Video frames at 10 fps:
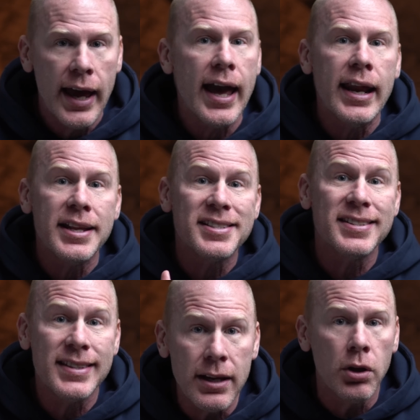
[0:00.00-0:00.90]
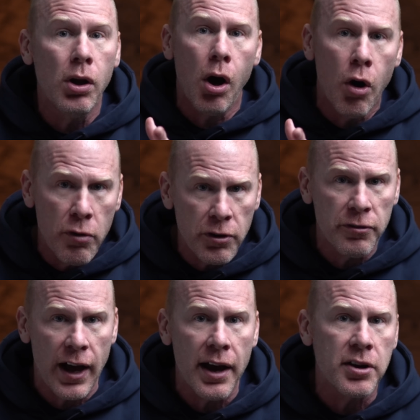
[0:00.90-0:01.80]
and it's still
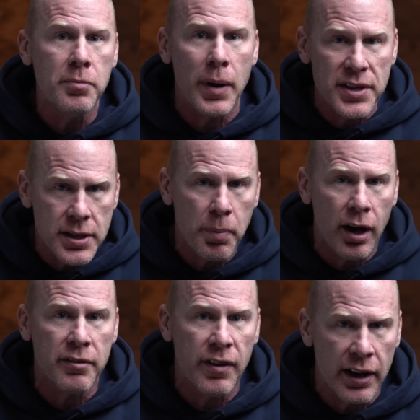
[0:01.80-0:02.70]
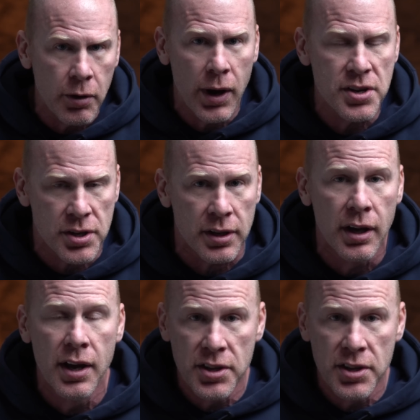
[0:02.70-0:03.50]
overvalued based upon valuation.